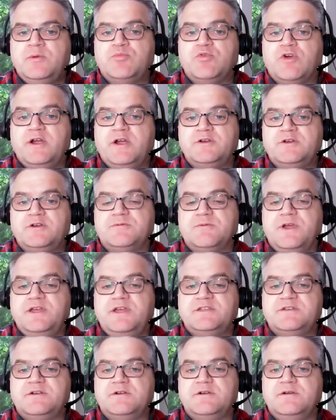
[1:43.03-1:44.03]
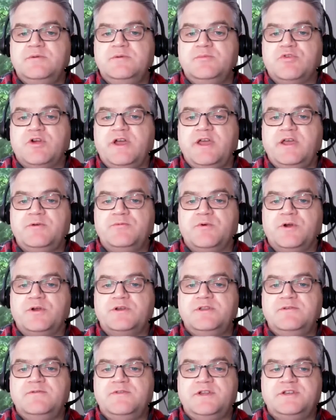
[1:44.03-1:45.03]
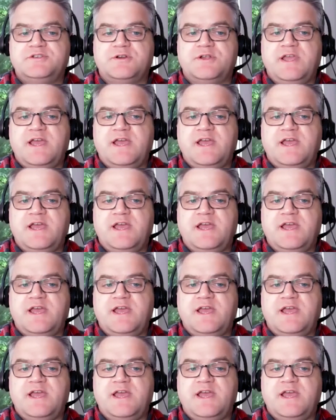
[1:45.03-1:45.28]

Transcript: Prior to Razor, Brian worked in venture